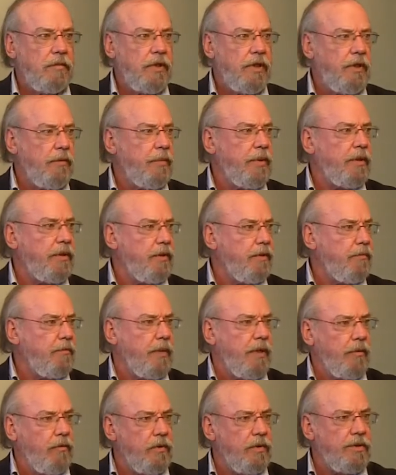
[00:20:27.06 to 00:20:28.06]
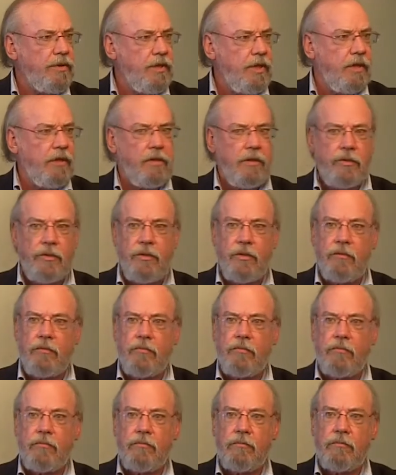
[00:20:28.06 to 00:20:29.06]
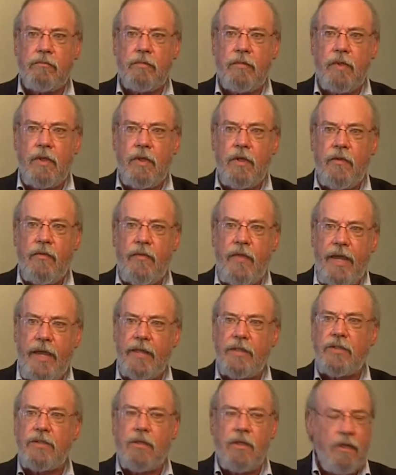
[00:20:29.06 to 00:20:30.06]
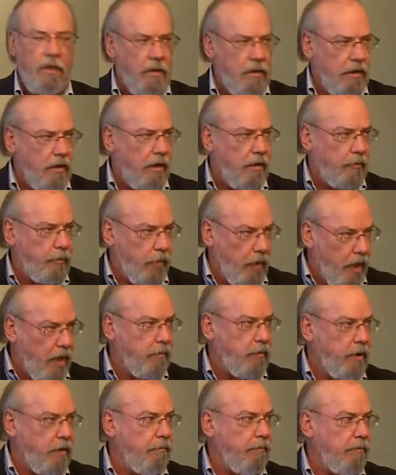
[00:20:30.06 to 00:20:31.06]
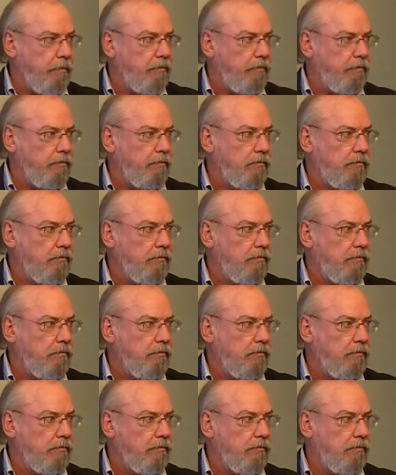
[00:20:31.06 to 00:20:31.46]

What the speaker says: Inability to admit we're sinners. That's our problem.